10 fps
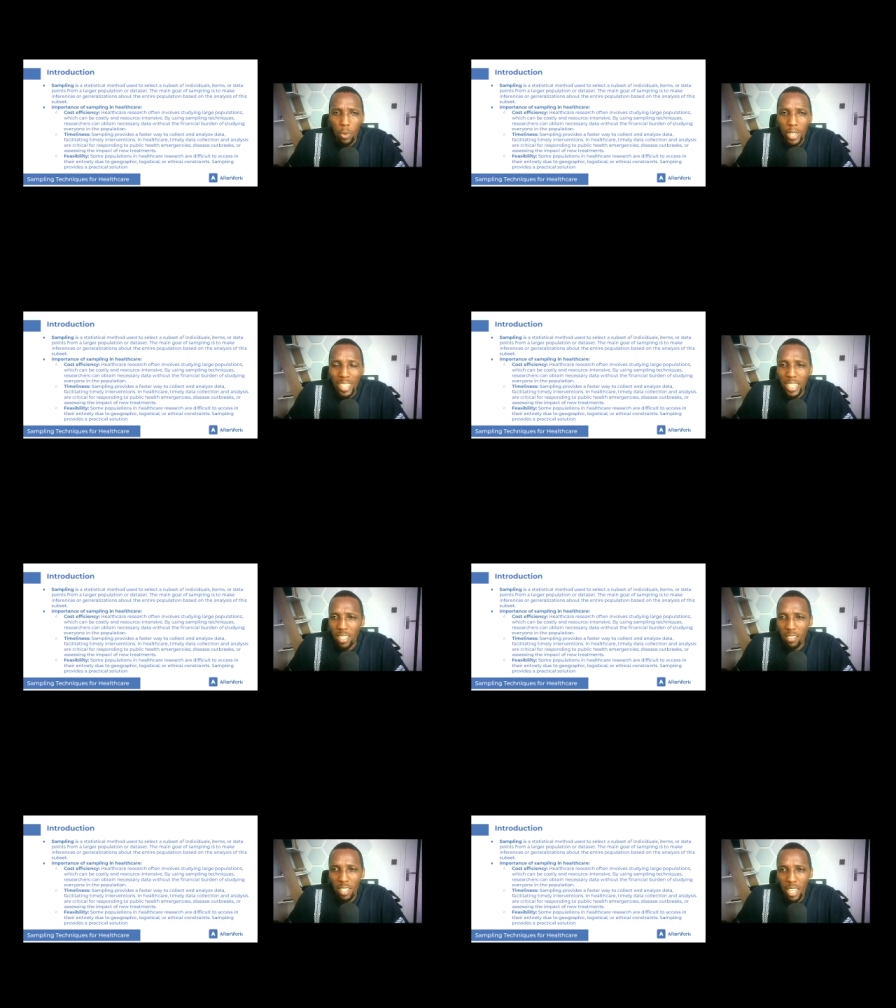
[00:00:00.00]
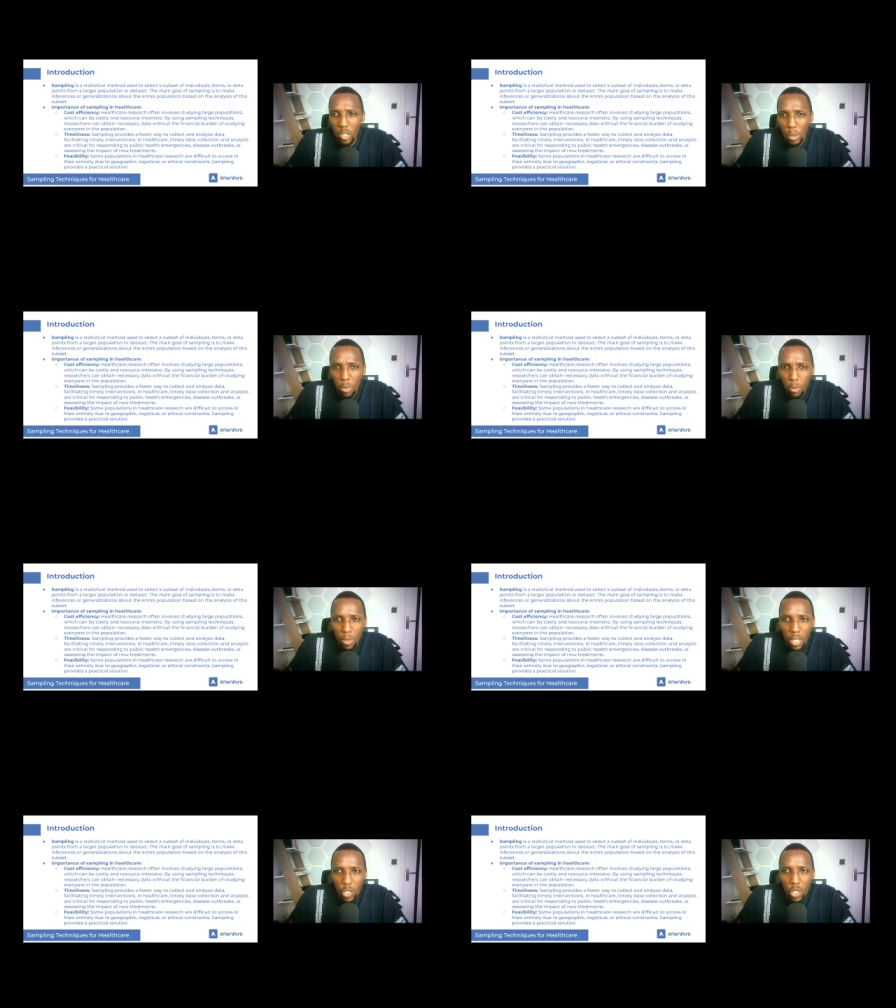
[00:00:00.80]
quickly understand your
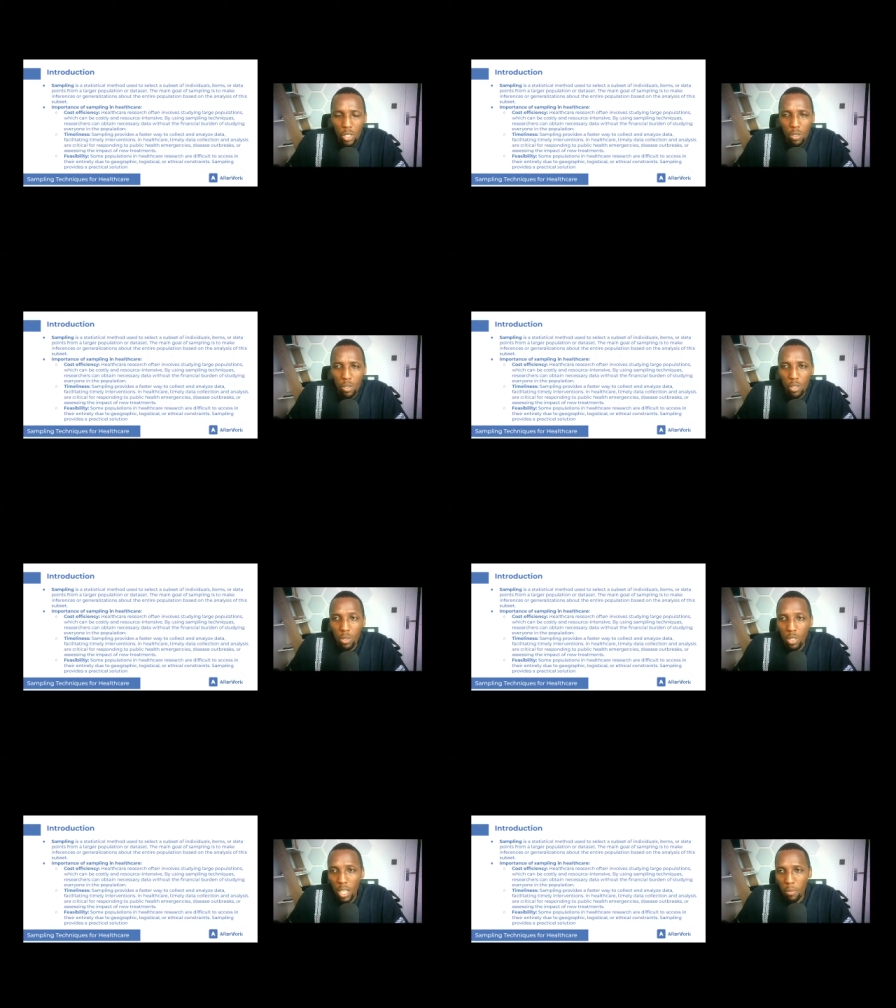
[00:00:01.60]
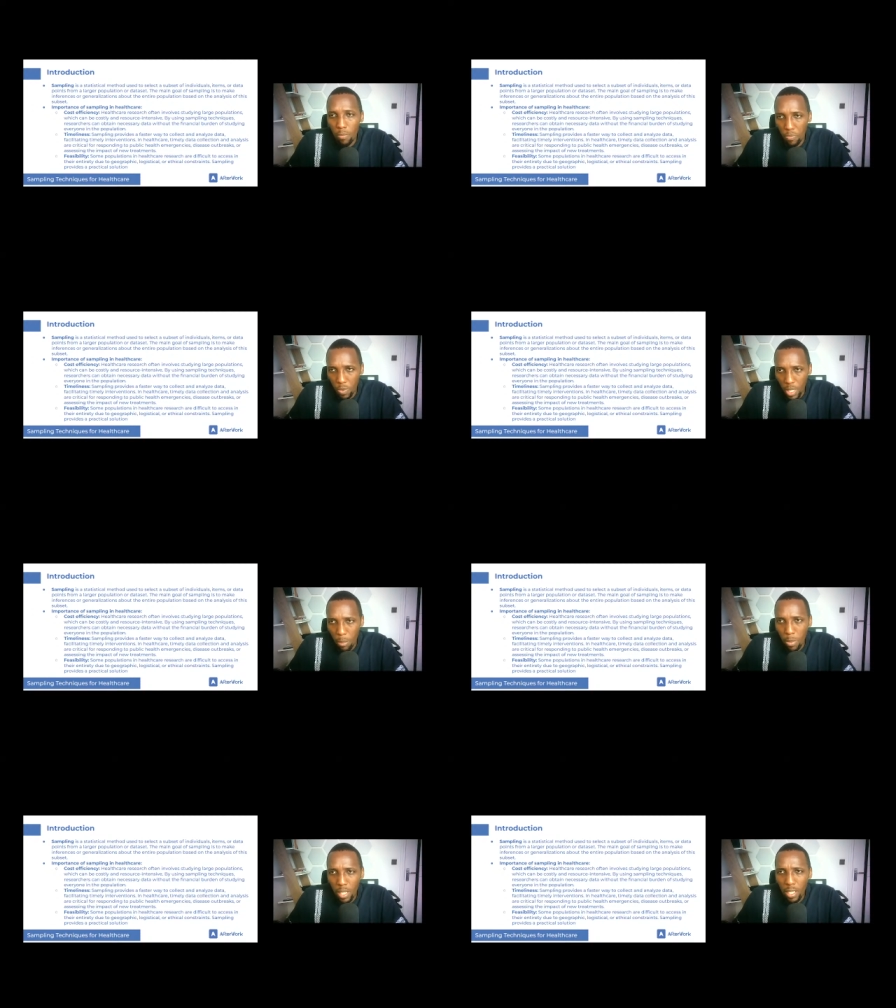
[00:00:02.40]
population, you could do some
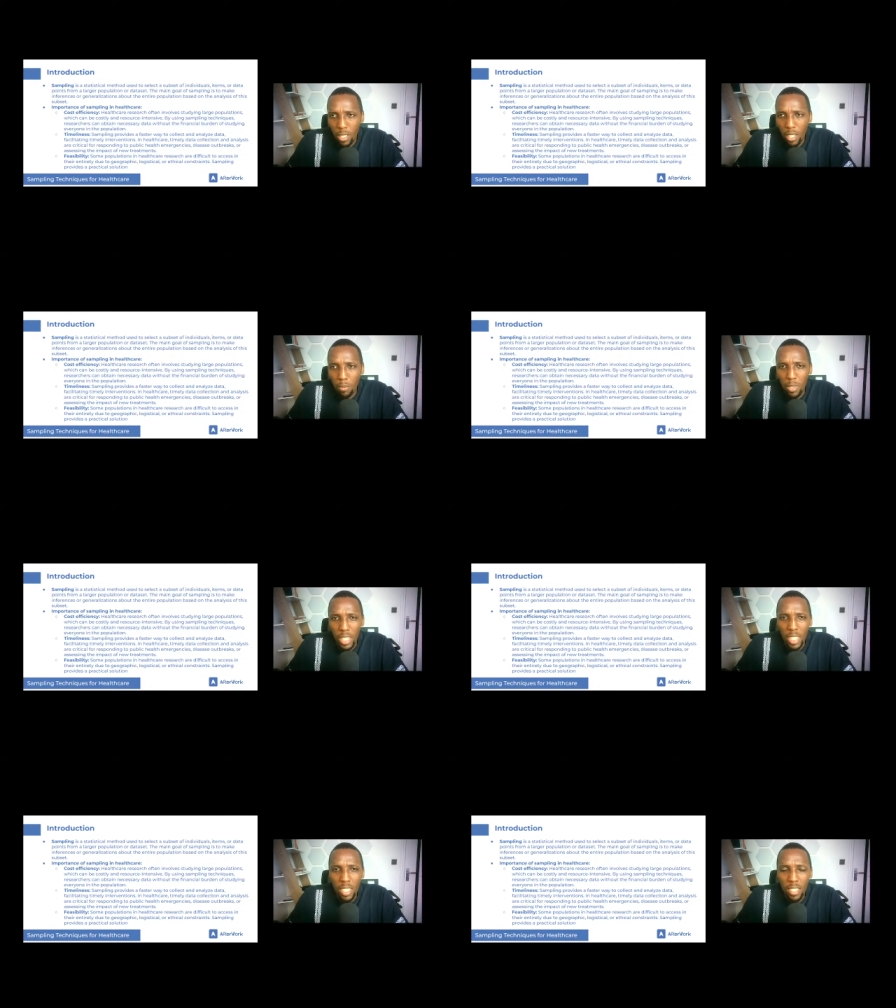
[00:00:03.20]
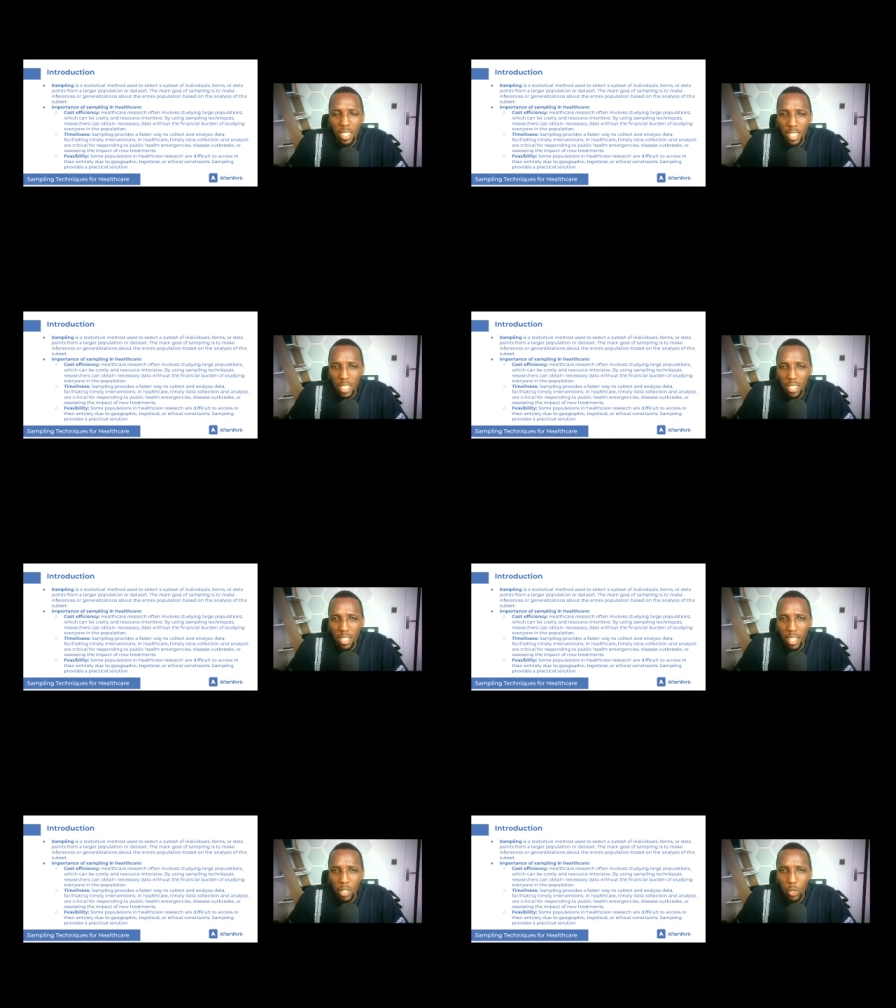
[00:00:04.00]
sampling techniques and
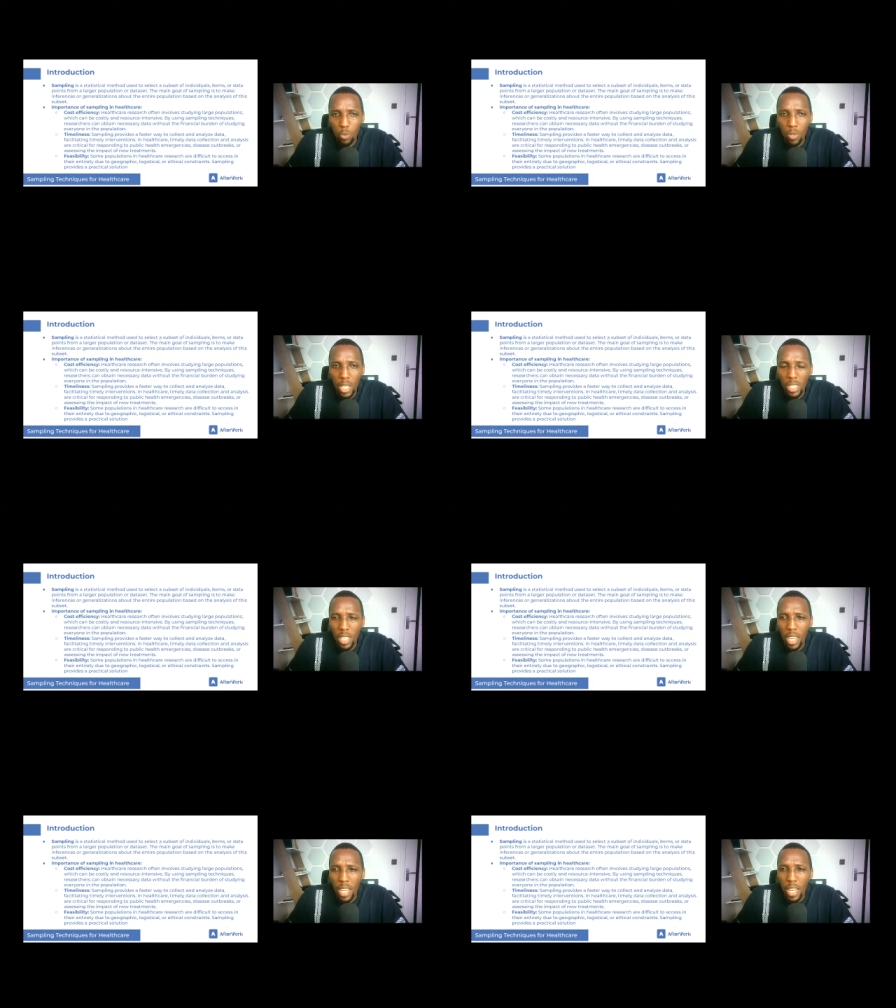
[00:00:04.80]
get a group that